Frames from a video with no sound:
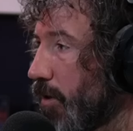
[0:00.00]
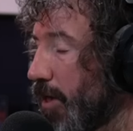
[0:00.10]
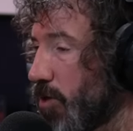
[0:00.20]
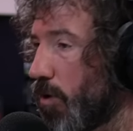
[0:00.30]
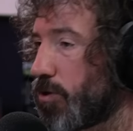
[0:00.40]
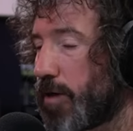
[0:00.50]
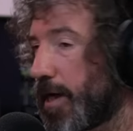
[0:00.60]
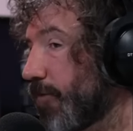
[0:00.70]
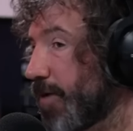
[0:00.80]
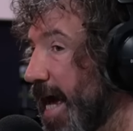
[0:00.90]
and you also get
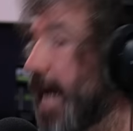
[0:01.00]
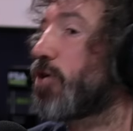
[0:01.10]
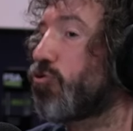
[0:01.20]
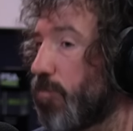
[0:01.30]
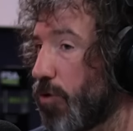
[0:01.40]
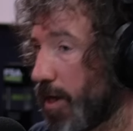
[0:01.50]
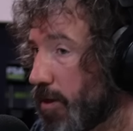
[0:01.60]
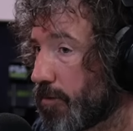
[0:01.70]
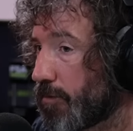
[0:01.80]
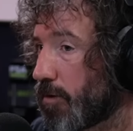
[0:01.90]
given extra money
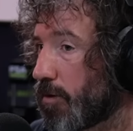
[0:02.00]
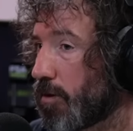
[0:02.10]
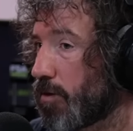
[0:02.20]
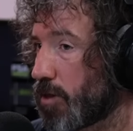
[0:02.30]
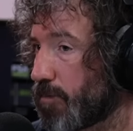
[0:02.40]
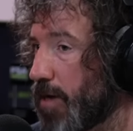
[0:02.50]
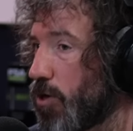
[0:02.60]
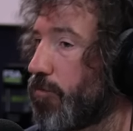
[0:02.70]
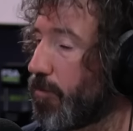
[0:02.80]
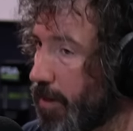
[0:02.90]
to spend
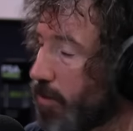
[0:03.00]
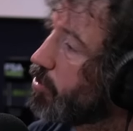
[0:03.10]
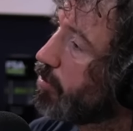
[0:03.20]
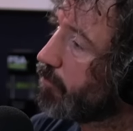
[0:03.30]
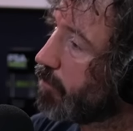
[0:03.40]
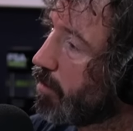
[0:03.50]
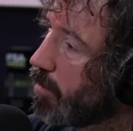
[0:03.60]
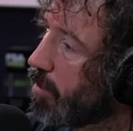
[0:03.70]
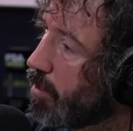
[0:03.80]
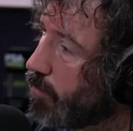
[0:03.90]
off the pitch.
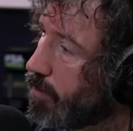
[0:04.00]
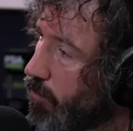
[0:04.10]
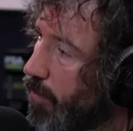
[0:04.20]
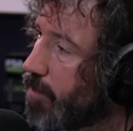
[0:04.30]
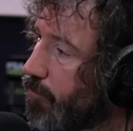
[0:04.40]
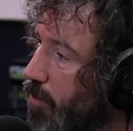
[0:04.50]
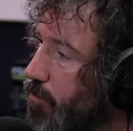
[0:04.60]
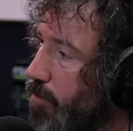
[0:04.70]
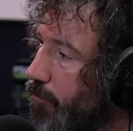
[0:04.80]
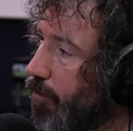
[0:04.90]
So it's a way of
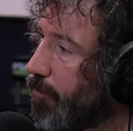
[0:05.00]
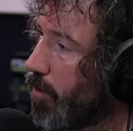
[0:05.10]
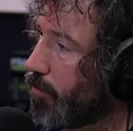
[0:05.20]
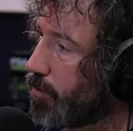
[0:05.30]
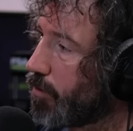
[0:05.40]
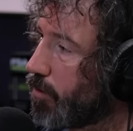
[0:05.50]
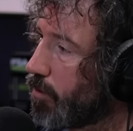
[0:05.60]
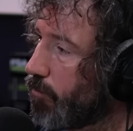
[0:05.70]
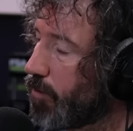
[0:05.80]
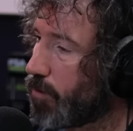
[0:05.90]
using football's.
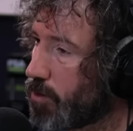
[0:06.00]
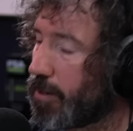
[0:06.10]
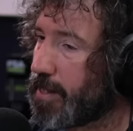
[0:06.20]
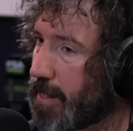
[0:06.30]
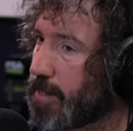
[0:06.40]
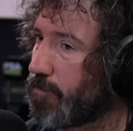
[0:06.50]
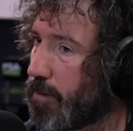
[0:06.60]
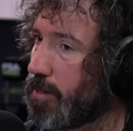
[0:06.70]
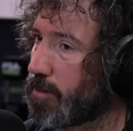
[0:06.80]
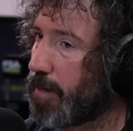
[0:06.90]
We're talking tens of
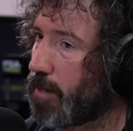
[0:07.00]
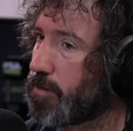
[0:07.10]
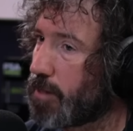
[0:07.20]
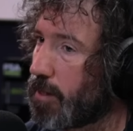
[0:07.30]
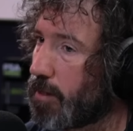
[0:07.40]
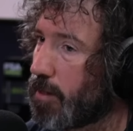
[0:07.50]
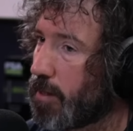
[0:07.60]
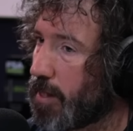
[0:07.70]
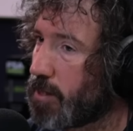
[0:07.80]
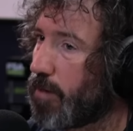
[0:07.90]
billions of pounds here.
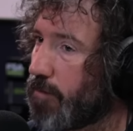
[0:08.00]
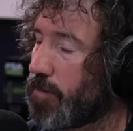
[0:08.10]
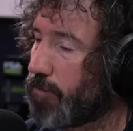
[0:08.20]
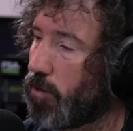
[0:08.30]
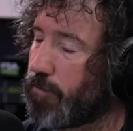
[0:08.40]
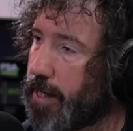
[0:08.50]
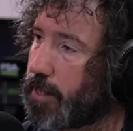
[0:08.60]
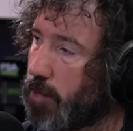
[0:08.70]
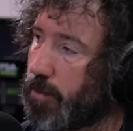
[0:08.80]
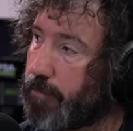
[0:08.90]
It's a way of devolving
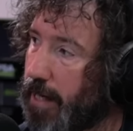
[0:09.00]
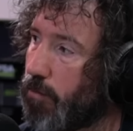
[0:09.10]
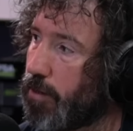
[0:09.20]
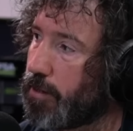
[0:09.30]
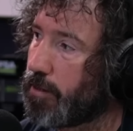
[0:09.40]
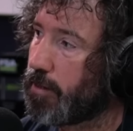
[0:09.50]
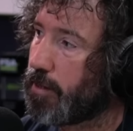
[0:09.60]
economic power.